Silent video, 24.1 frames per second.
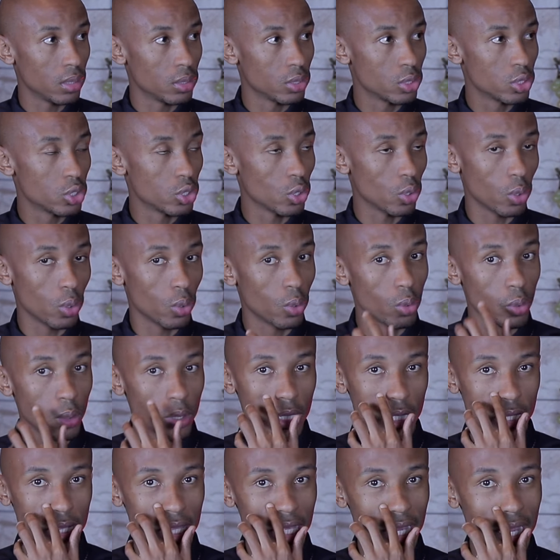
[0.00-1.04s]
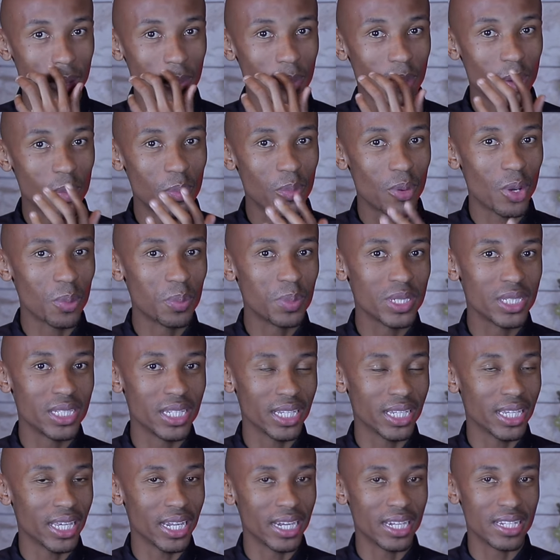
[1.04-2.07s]
So the thing about
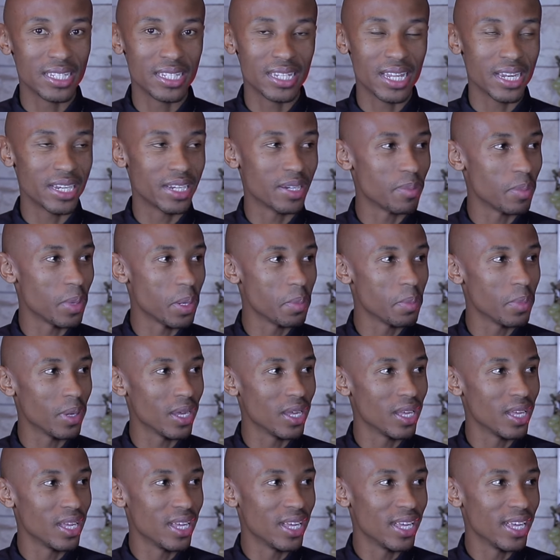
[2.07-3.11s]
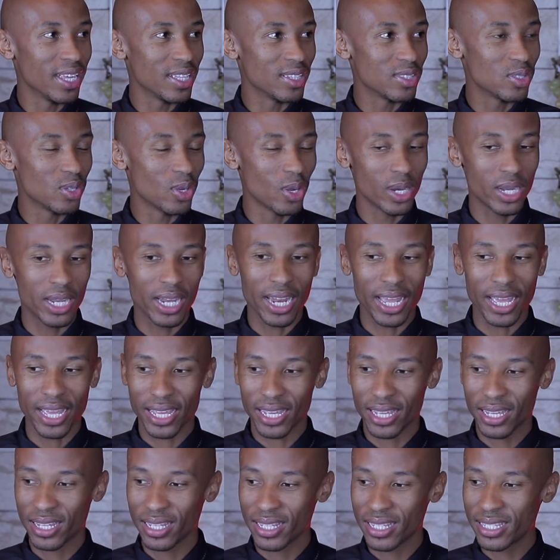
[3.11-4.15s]
property again is that, remember, it's not
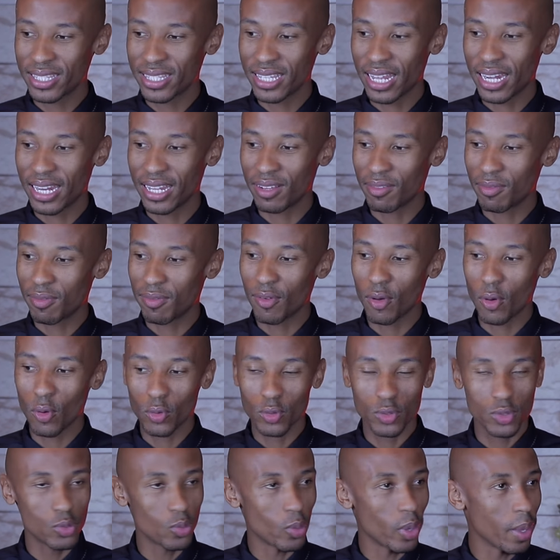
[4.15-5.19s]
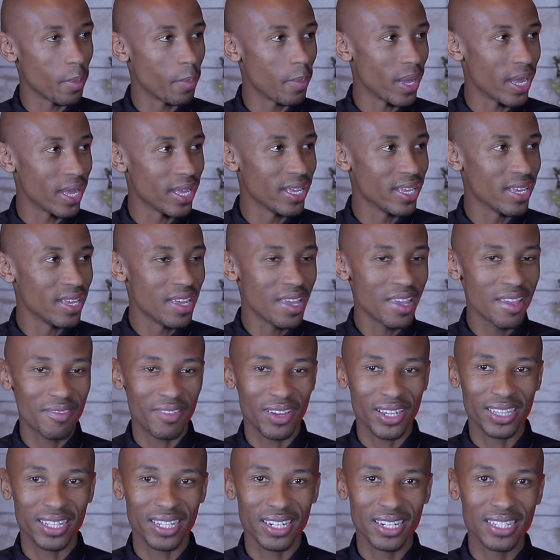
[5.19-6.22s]
like selling phones whereby if
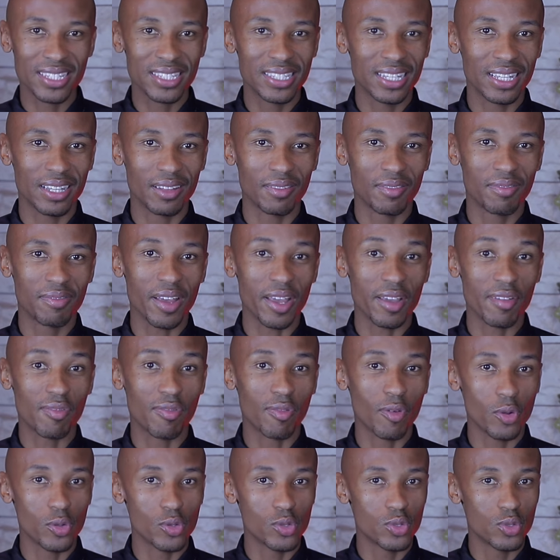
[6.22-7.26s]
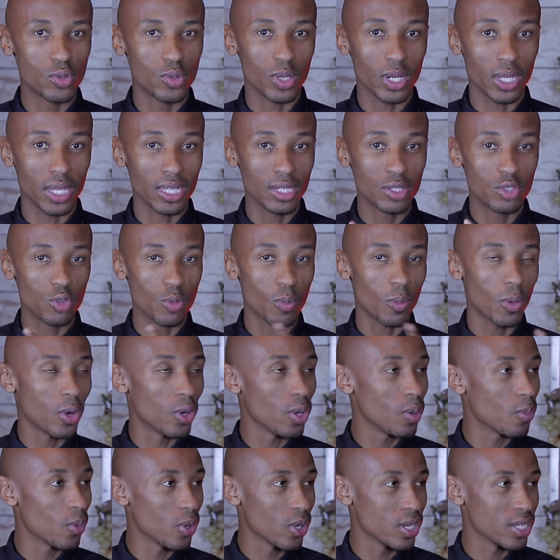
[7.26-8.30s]
I didn't sell 5 phones today,
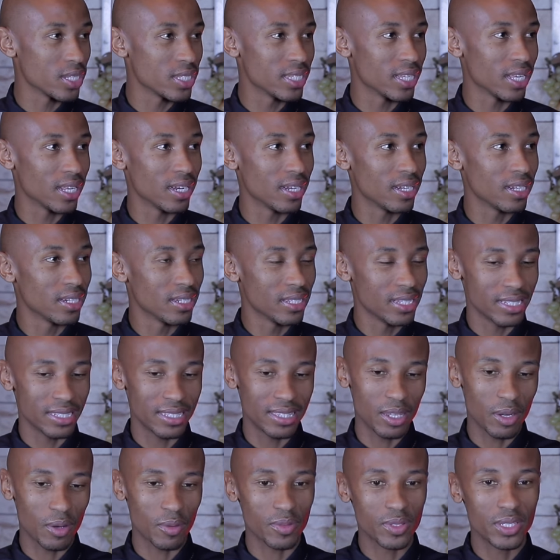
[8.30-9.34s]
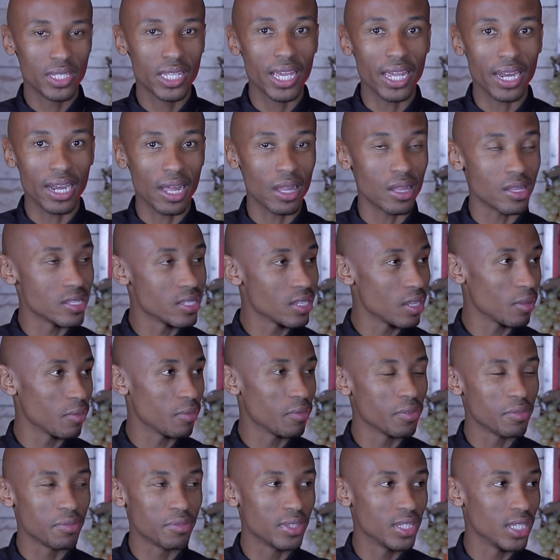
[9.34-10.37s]
tomorrow I'm going to sell, instead of 10, I'll sell
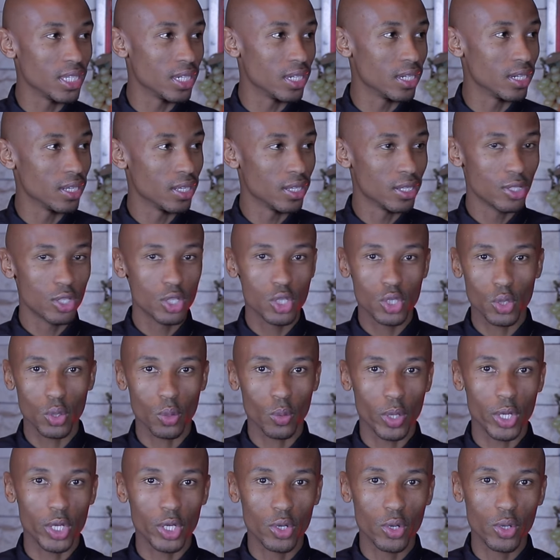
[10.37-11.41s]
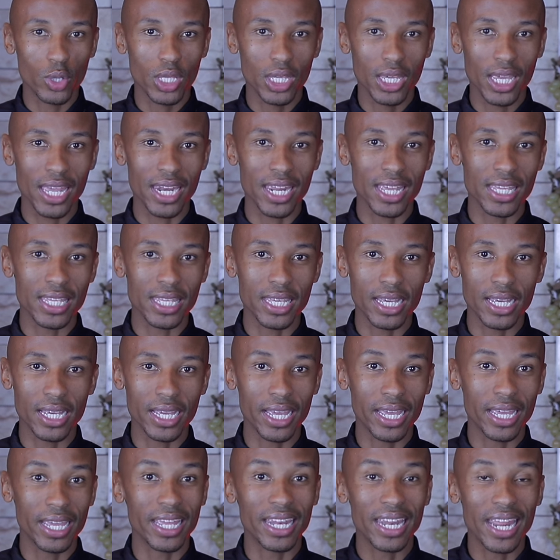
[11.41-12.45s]
15. So when you're looking at a
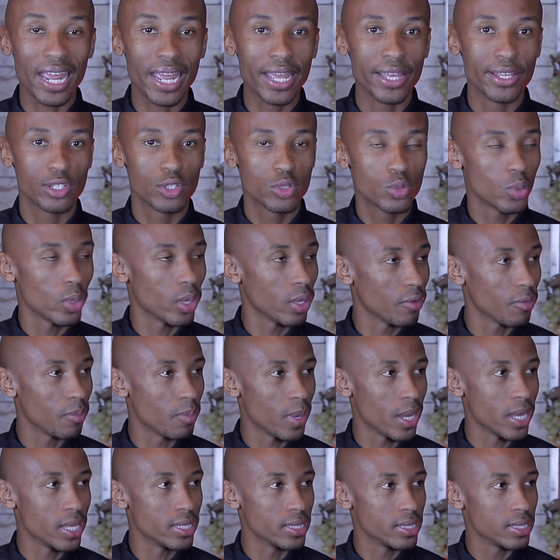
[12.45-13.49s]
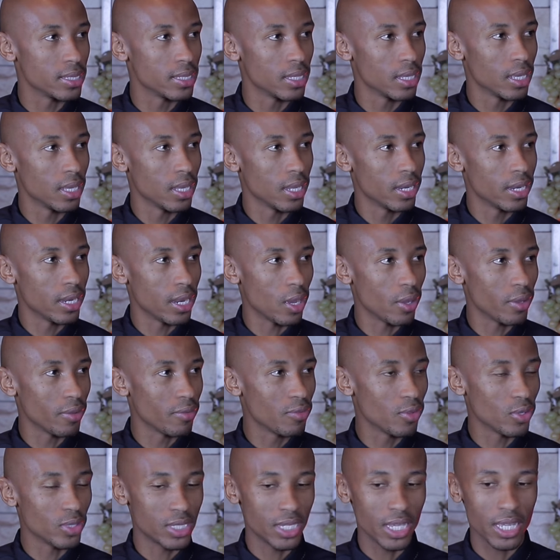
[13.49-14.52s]
year, it has 12 months. Now,
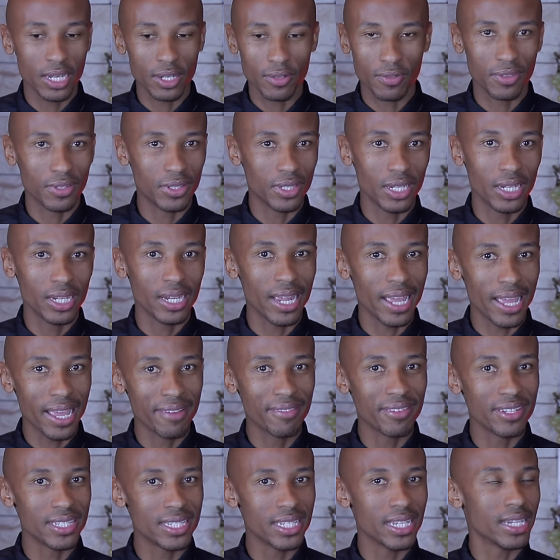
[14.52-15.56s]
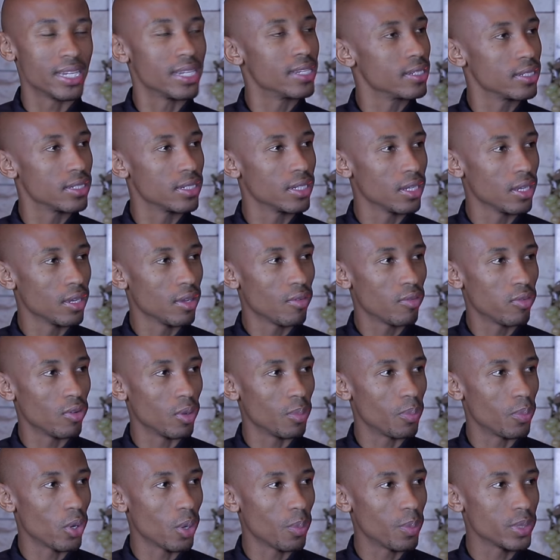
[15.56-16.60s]
if you didn't have a tenant for
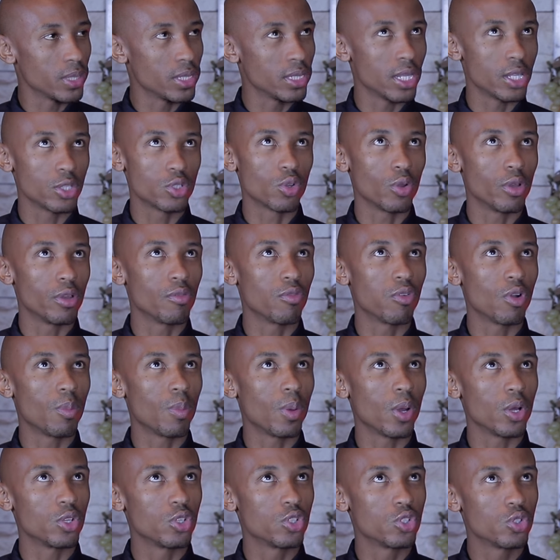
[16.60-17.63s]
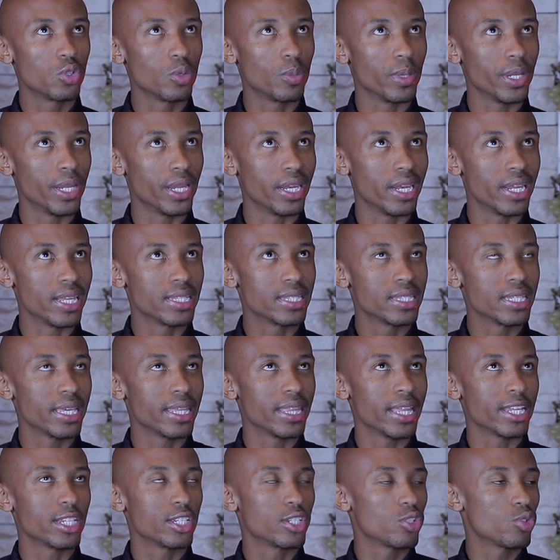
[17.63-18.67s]
a property that's going for about 2 million, let's say
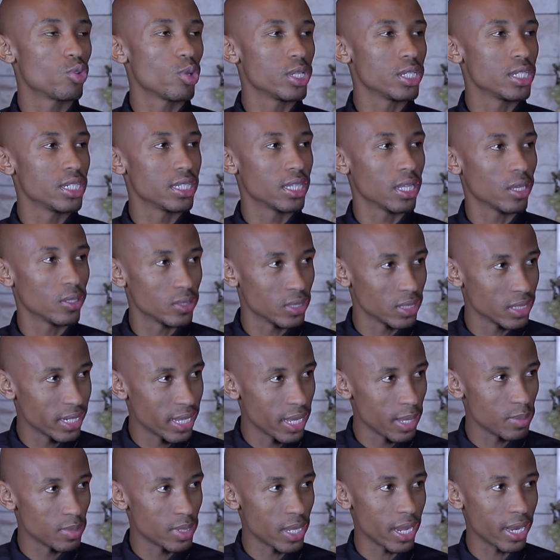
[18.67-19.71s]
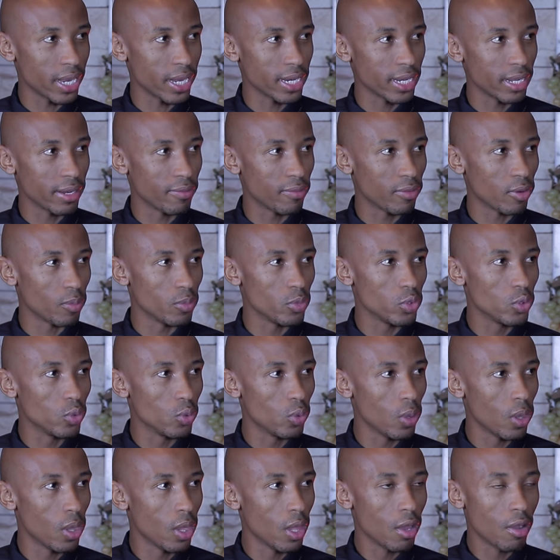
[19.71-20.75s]
that 20,000 came directly from
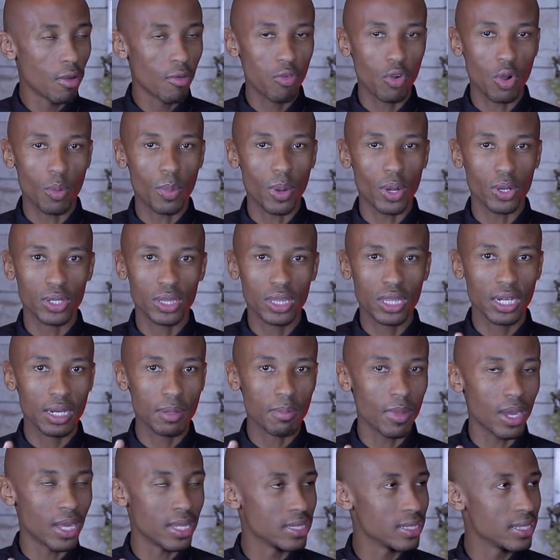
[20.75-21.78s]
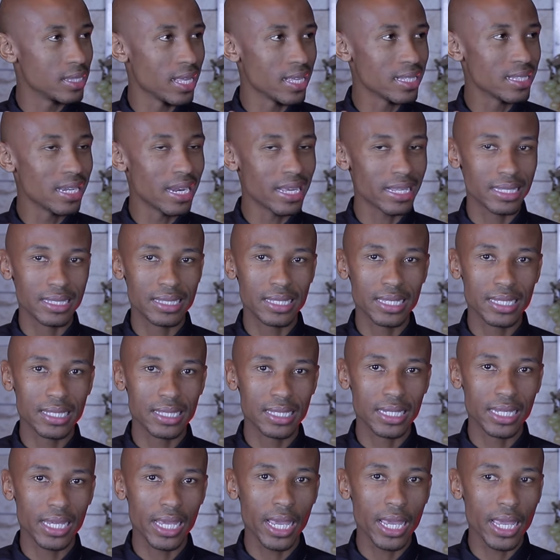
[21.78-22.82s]
you for about 3 months, that's like
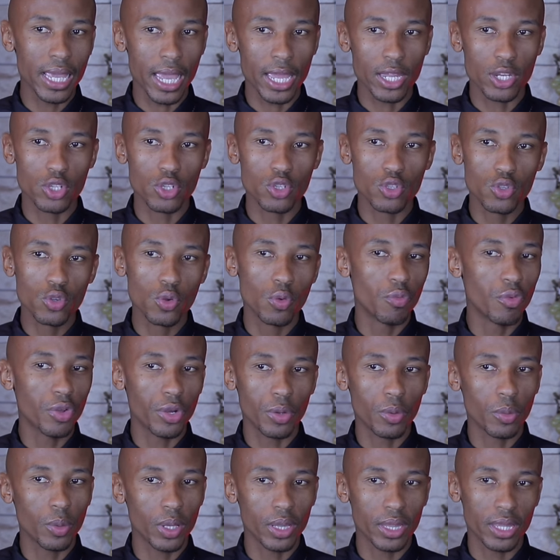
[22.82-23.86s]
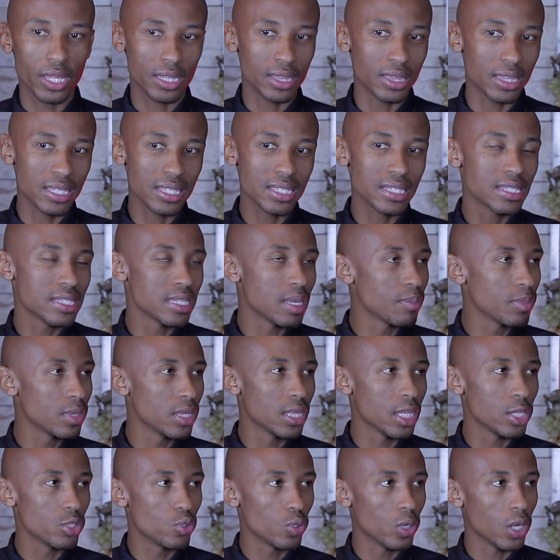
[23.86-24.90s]
60k, and you knew very well that this is something
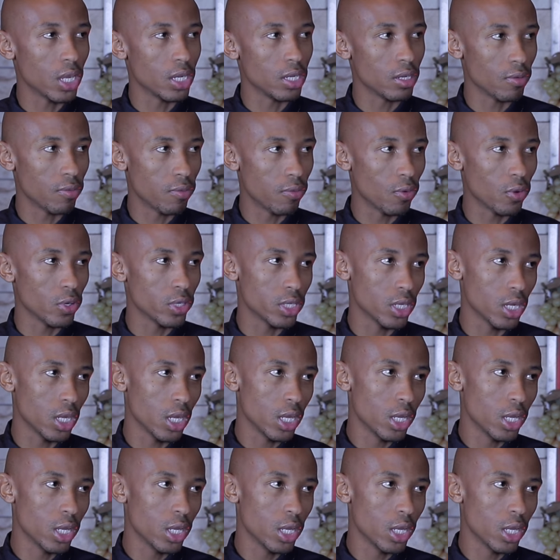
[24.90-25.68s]
that you can't afford.